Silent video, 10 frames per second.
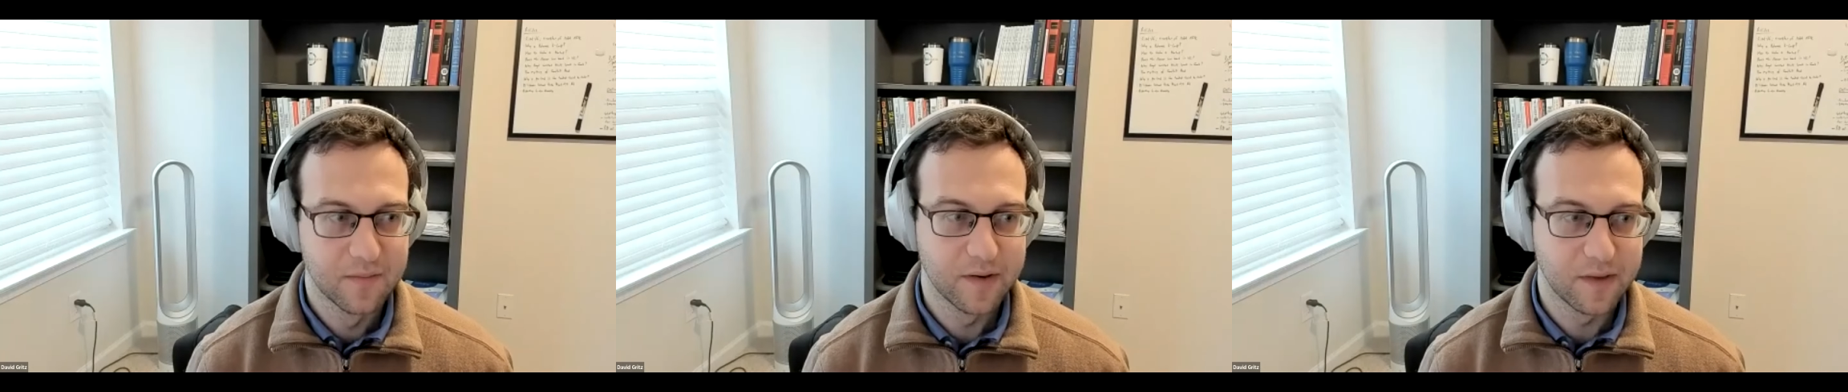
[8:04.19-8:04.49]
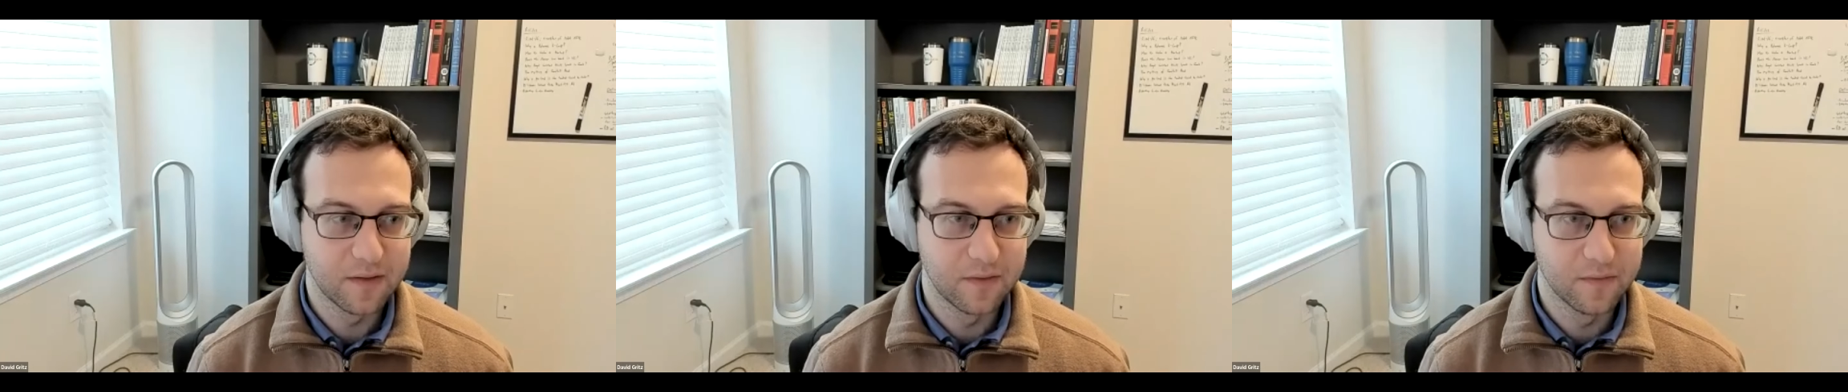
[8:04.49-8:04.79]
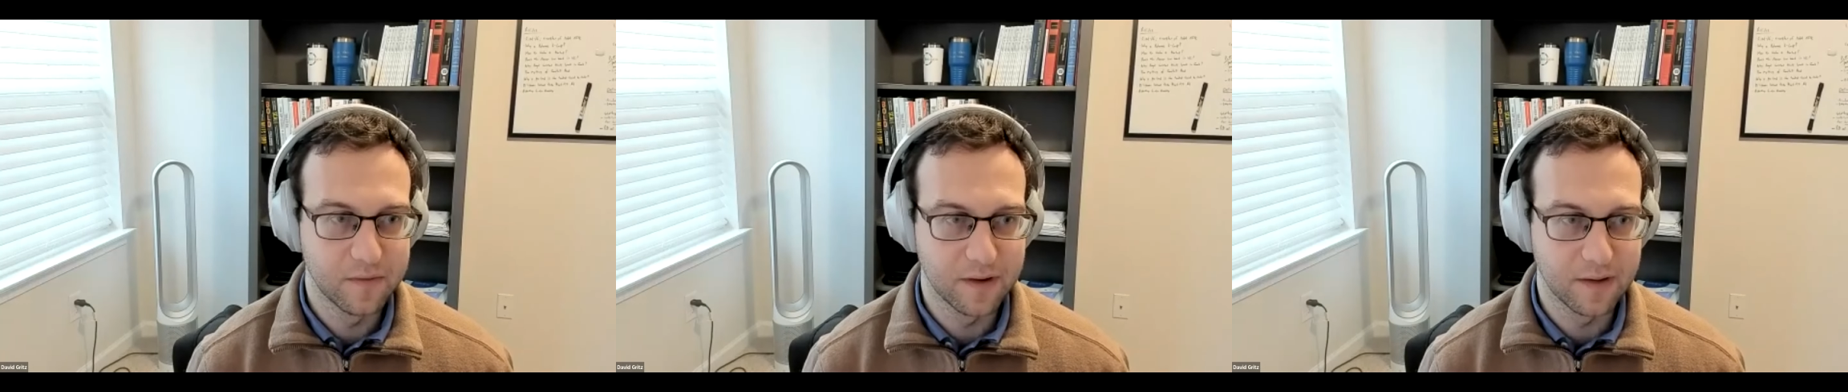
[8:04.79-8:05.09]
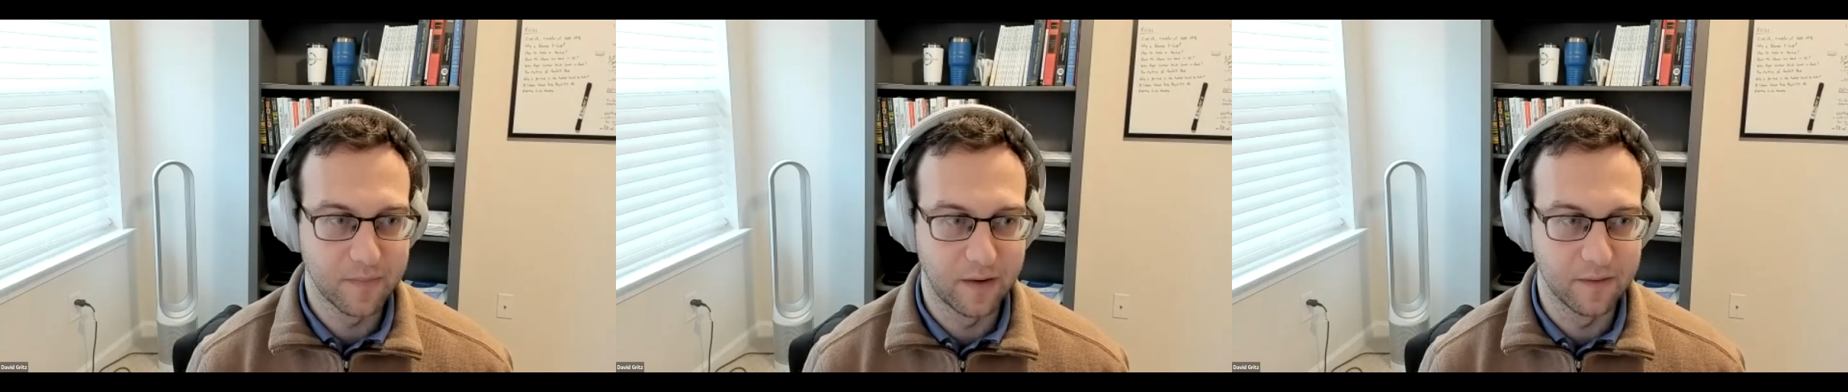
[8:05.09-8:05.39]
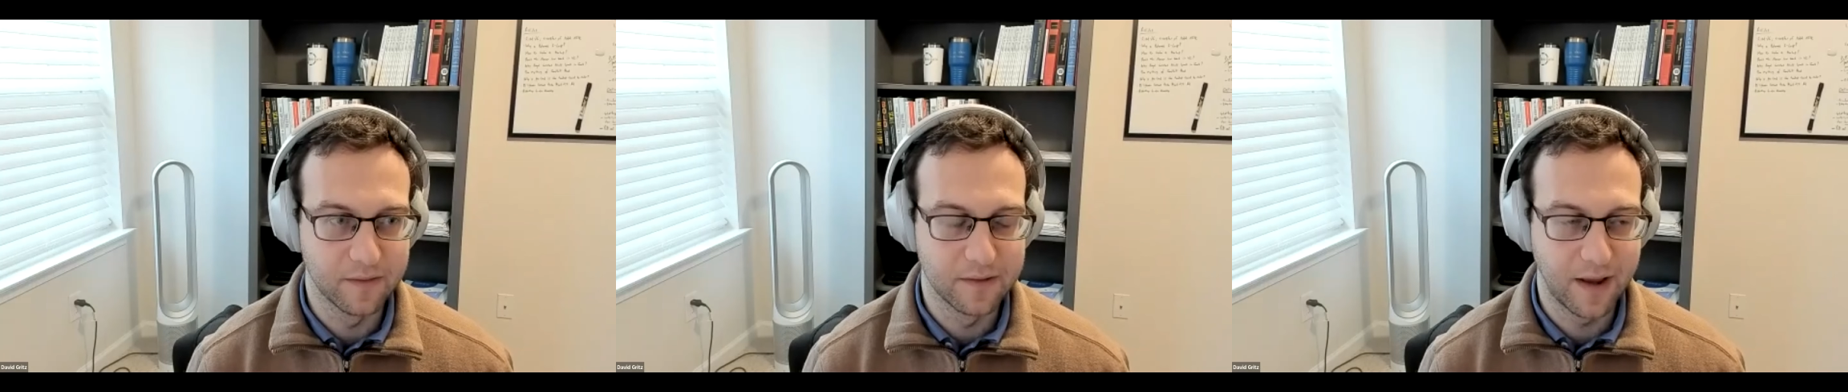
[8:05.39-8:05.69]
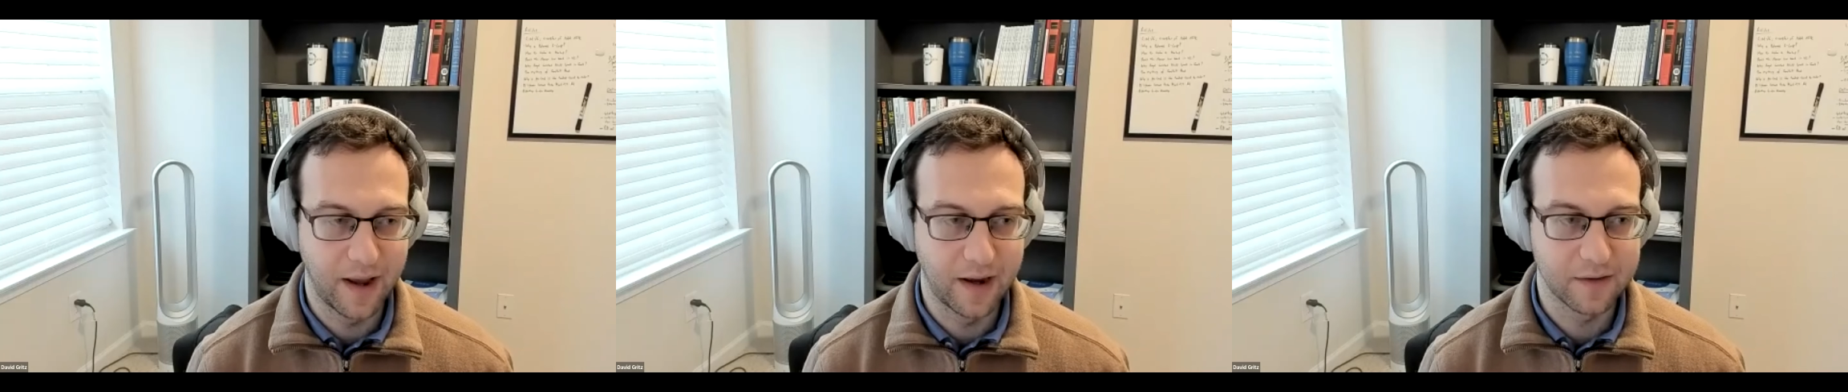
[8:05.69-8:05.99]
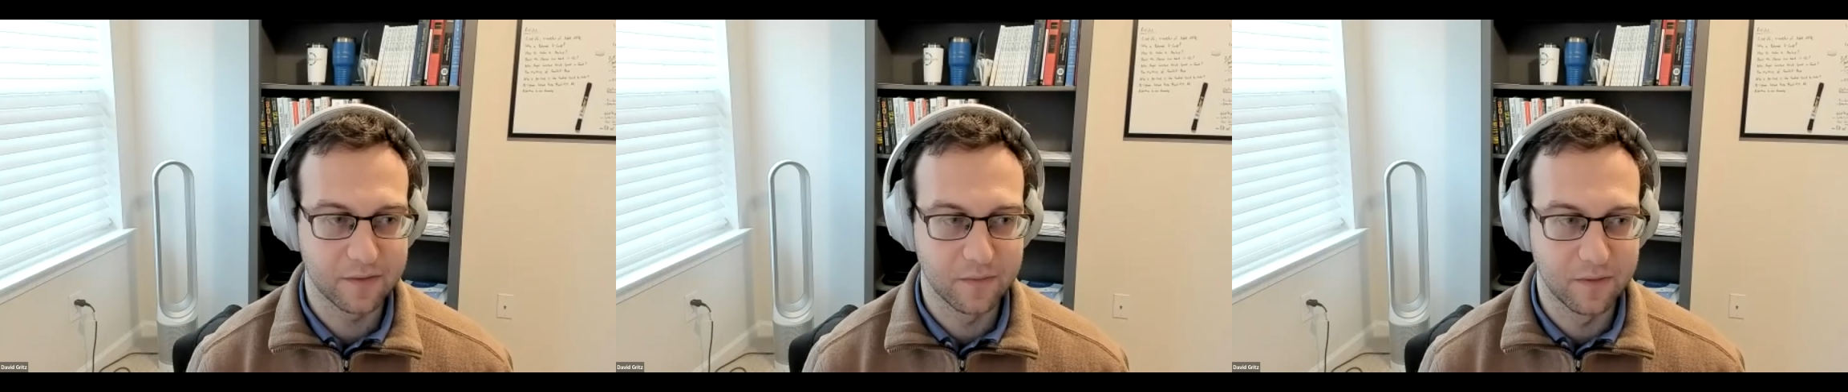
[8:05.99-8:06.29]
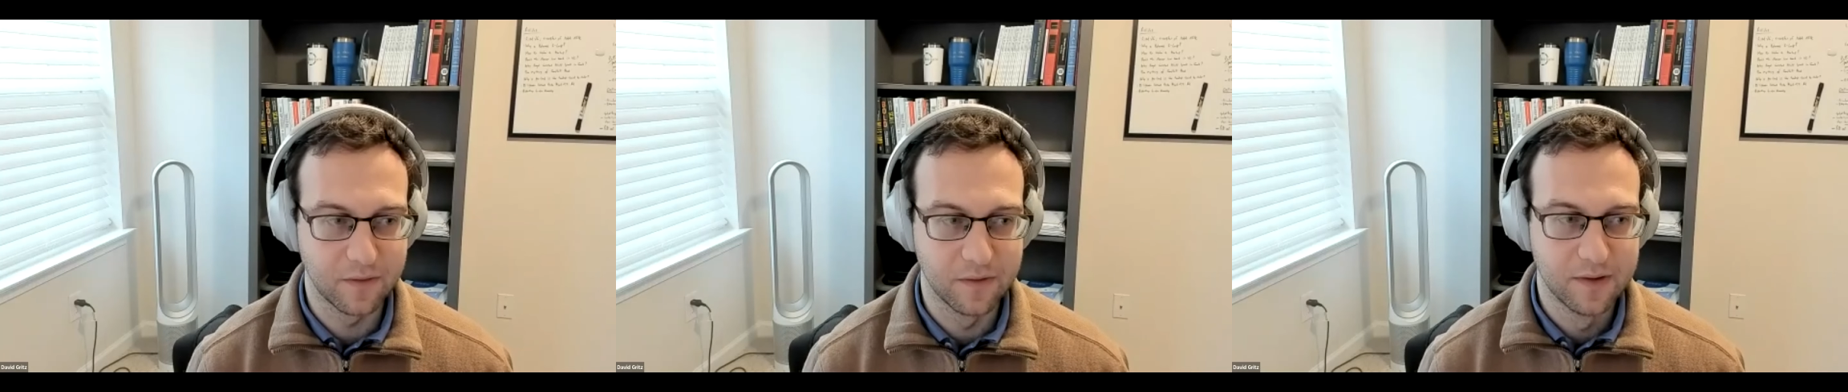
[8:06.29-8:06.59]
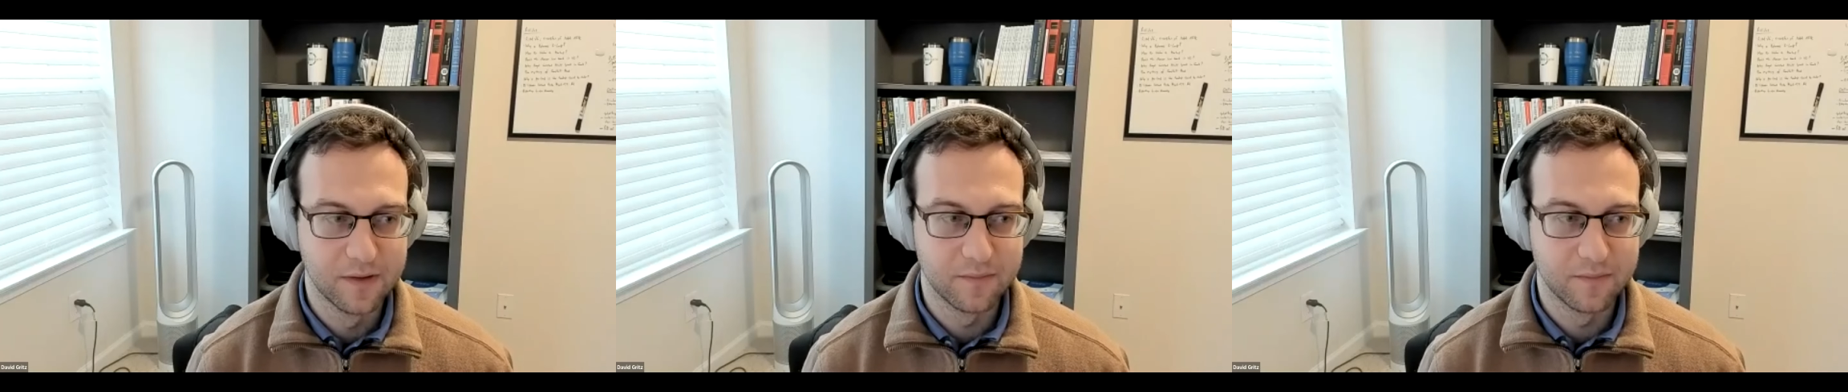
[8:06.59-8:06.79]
but they don't think about the actual